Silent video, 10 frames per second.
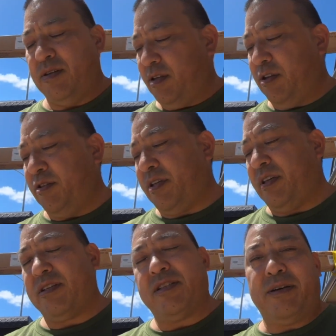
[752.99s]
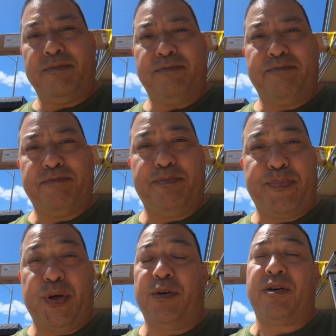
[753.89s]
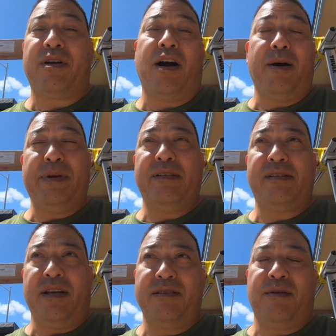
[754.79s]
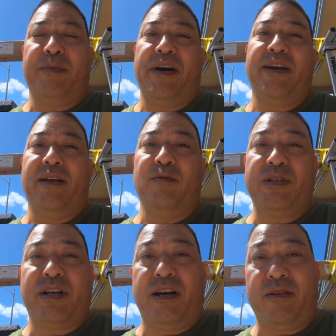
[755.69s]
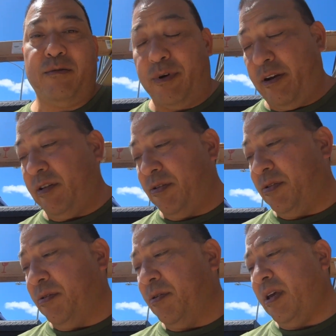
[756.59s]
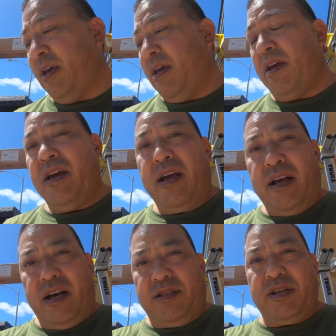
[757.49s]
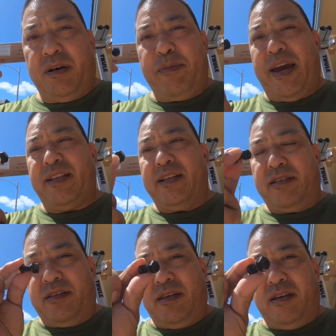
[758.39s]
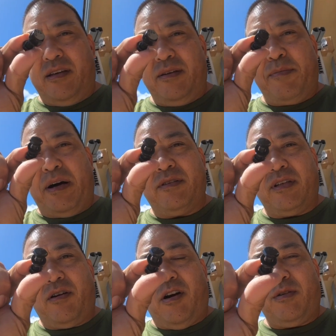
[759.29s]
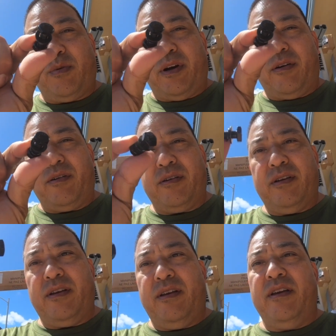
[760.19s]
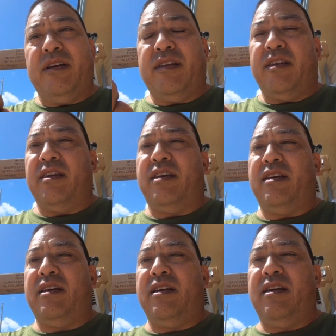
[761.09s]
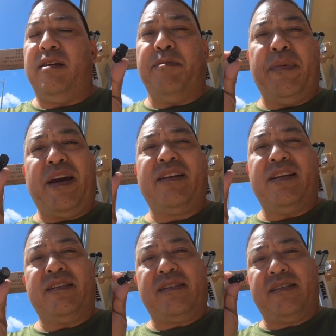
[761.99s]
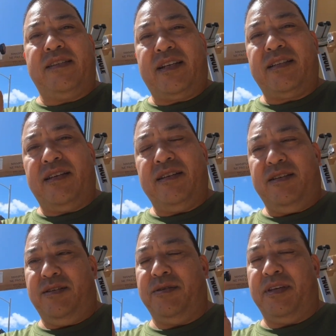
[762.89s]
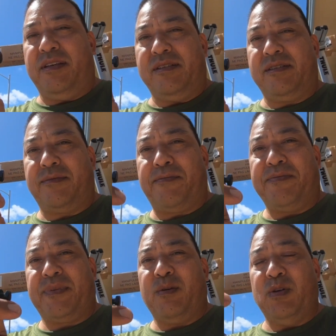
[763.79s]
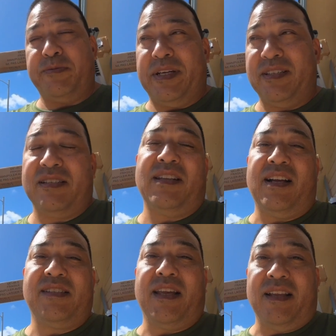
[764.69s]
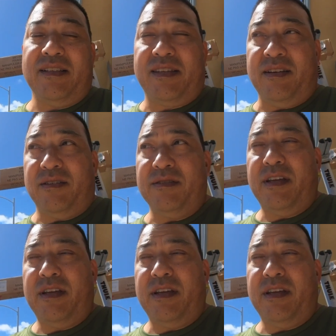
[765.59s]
using some pure common sense on my end, which I rarely do, I took a magnet to the mounting hardware. The magnet sticked to these, which means it's not stainless steel.